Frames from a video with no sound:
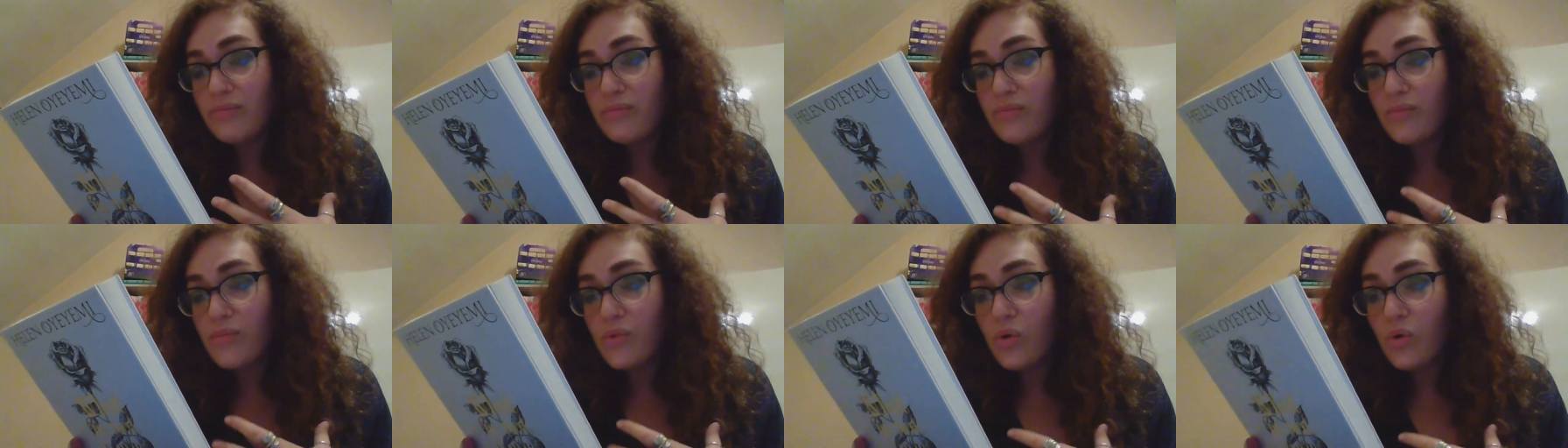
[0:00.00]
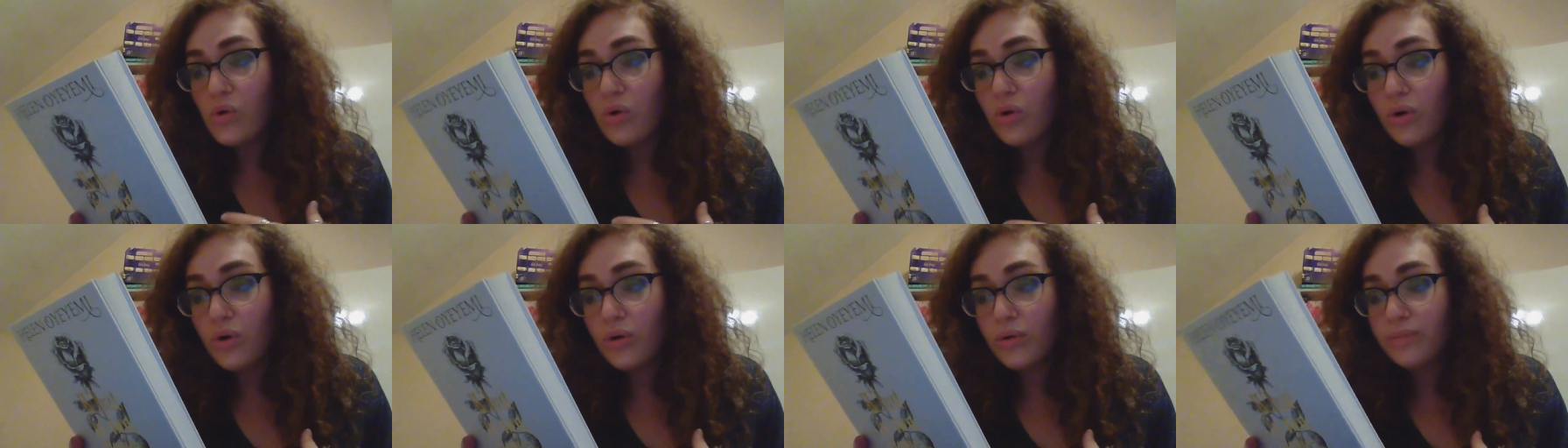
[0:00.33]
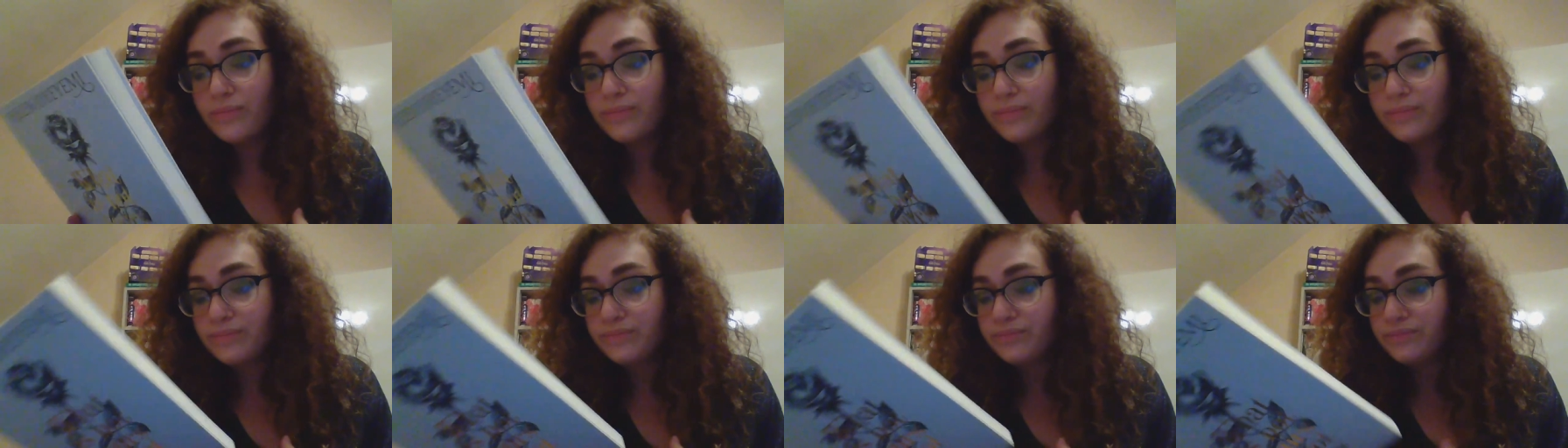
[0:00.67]
more
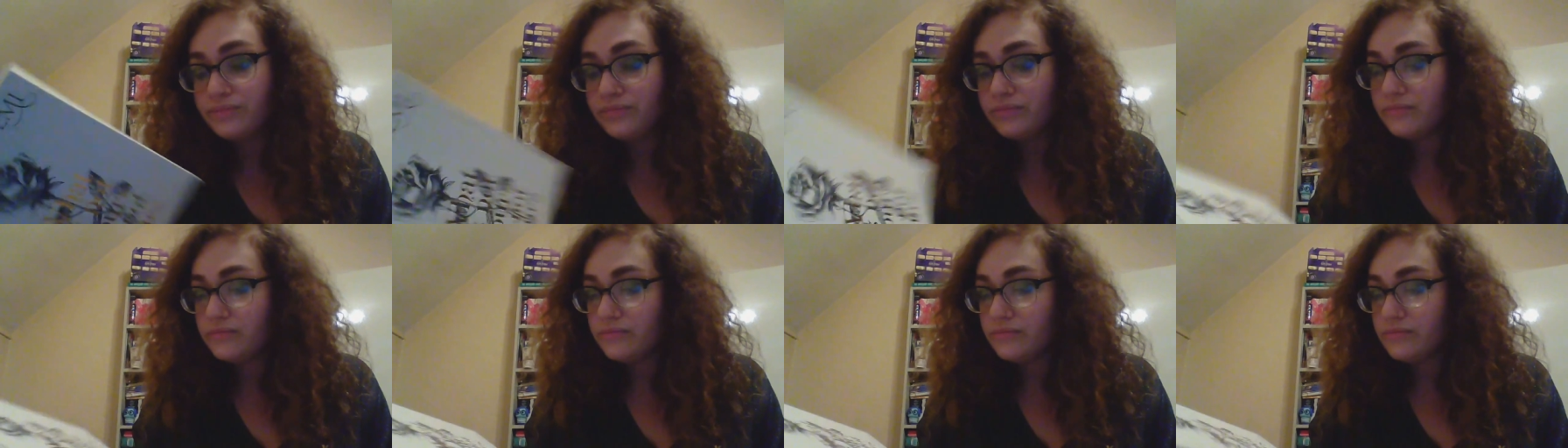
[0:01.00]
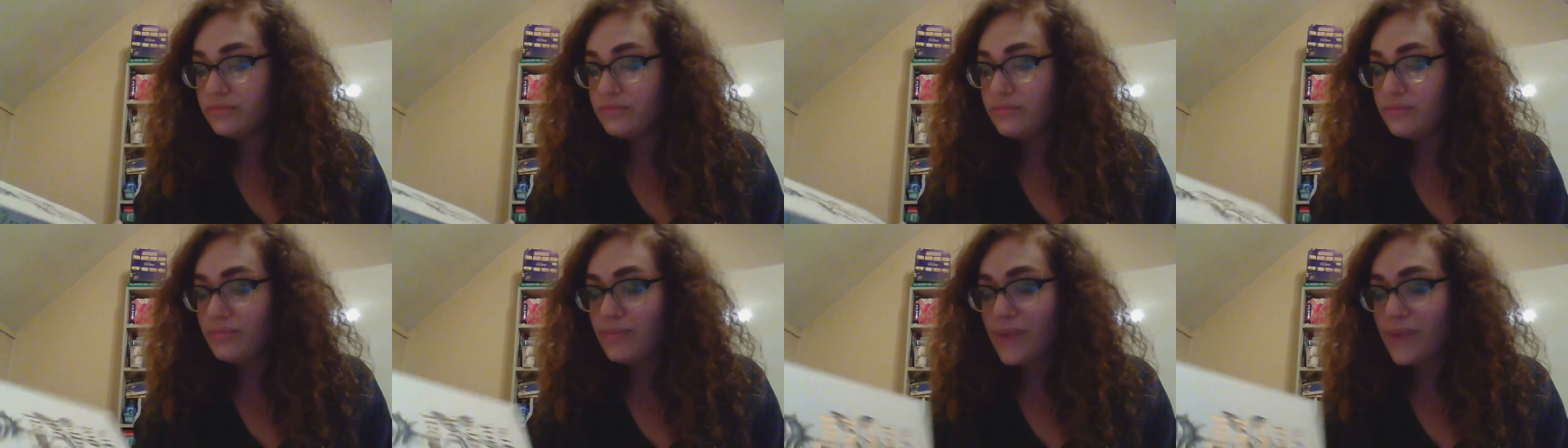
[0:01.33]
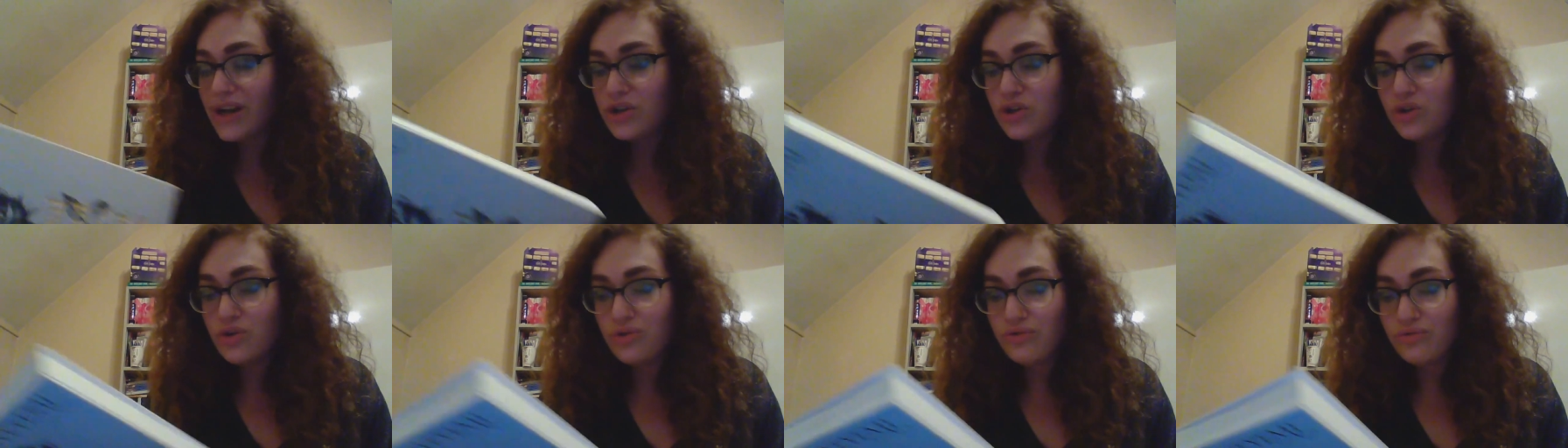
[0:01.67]

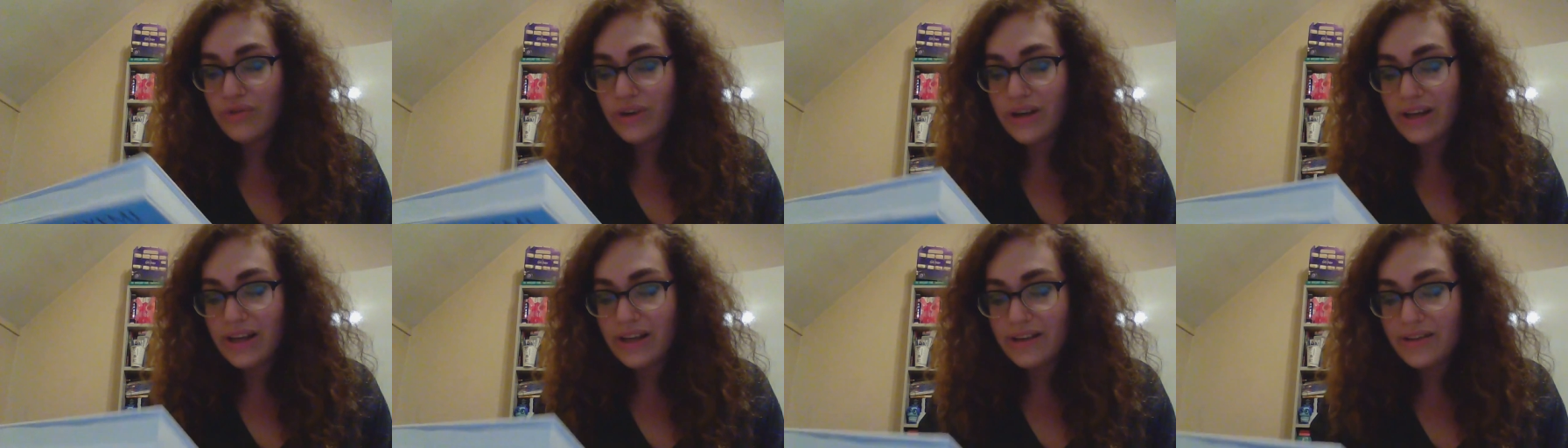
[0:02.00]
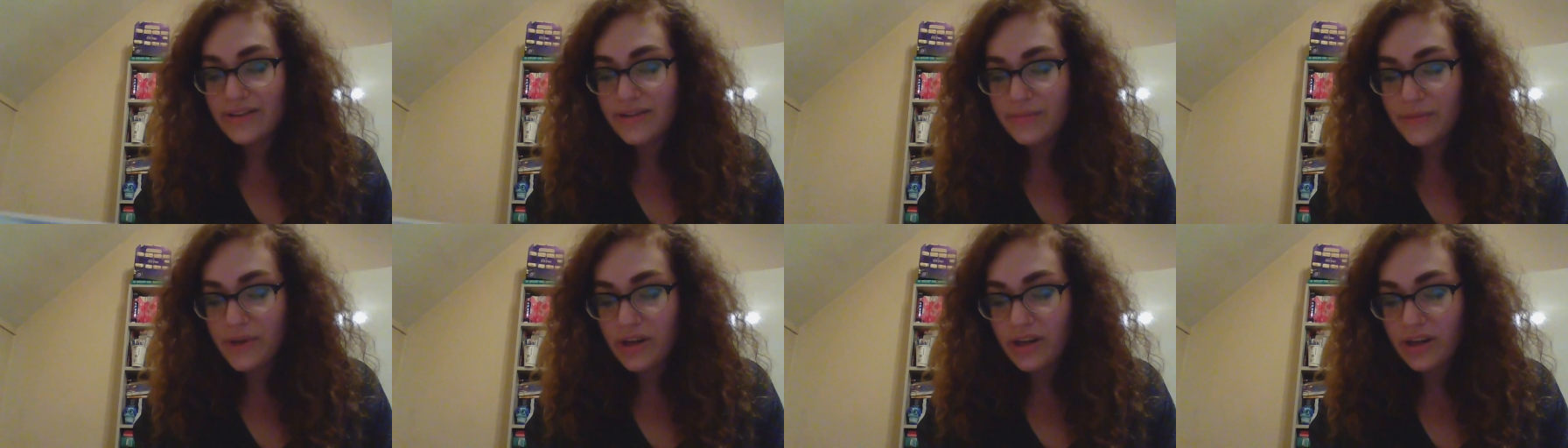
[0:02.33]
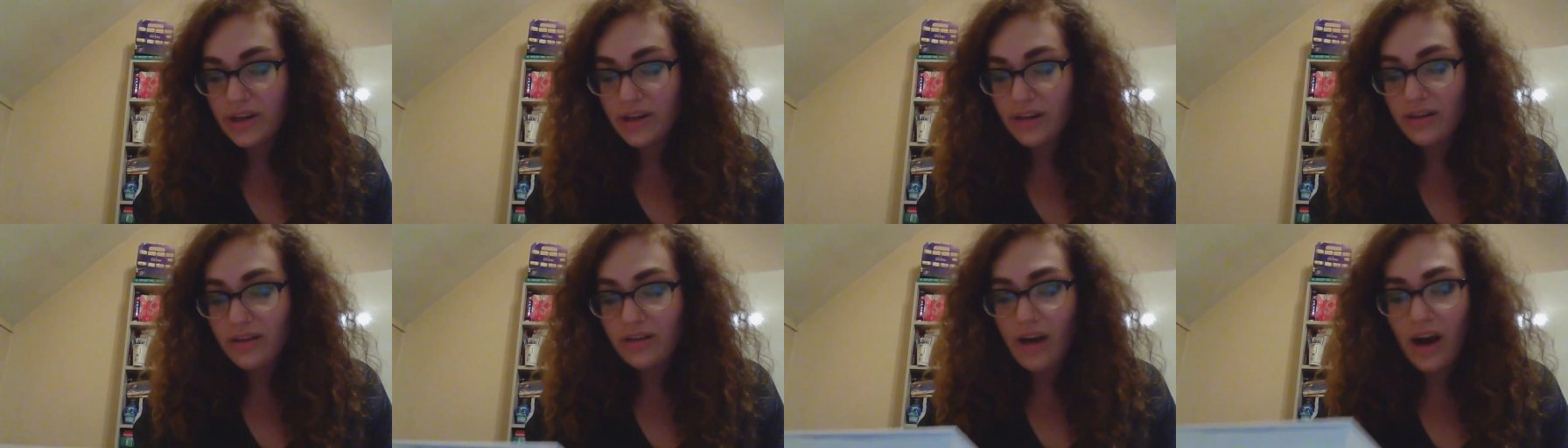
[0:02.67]
magical realism in
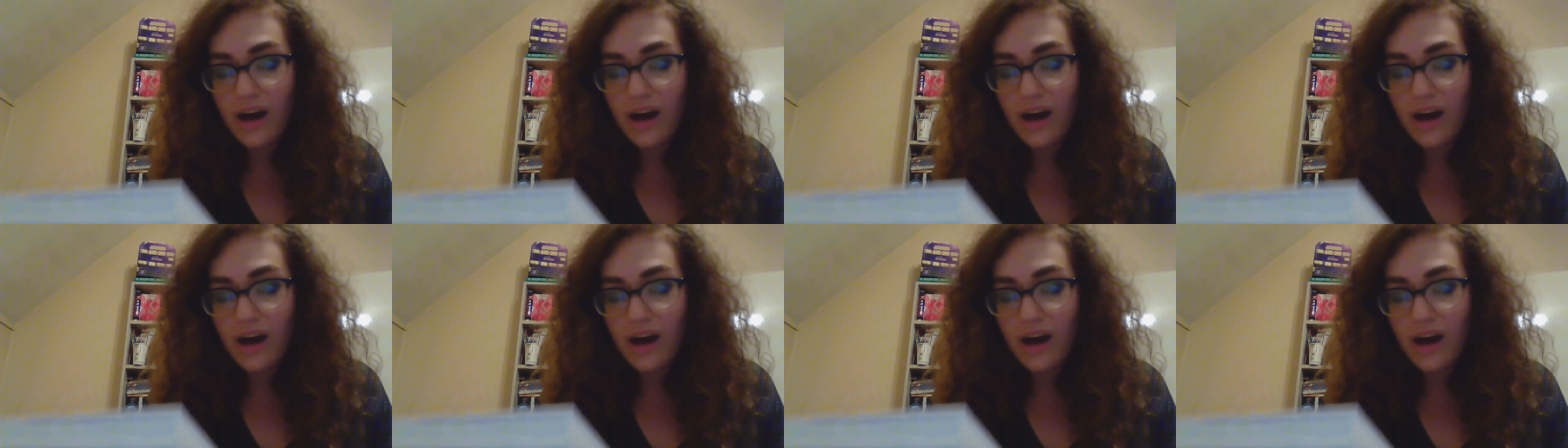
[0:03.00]
here.